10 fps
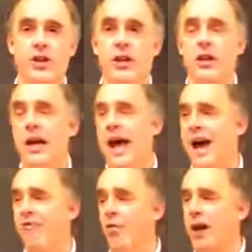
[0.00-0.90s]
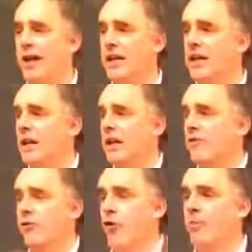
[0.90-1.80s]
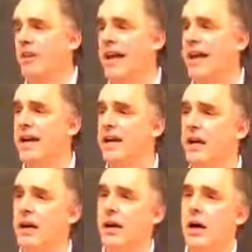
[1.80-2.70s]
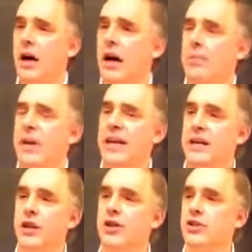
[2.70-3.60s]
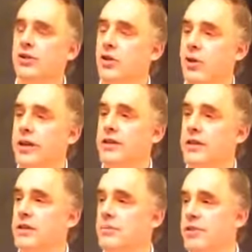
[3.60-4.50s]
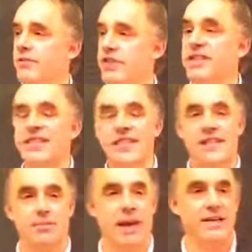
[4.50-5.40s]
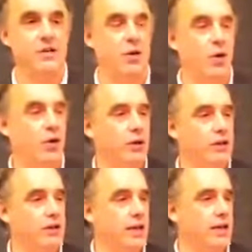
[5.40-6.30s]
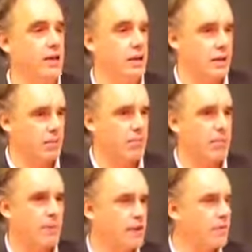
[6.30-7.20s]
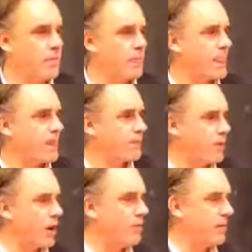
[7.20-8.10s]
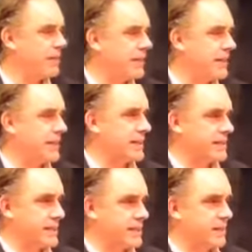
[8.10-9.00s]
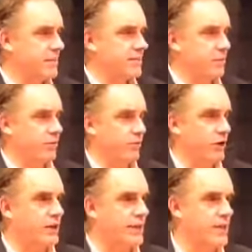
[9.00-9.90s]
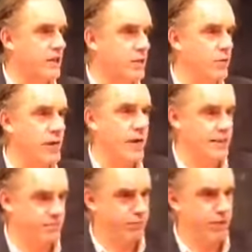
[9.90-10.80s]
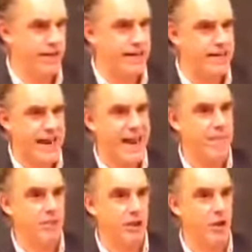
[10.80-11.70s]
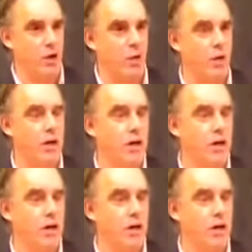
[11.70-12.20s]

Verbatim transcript: in half-witted, formulaic, um, ideological criticisms of the system as a whole. It's like, you know, the probability that the system is more flawed than you is pretty damn low.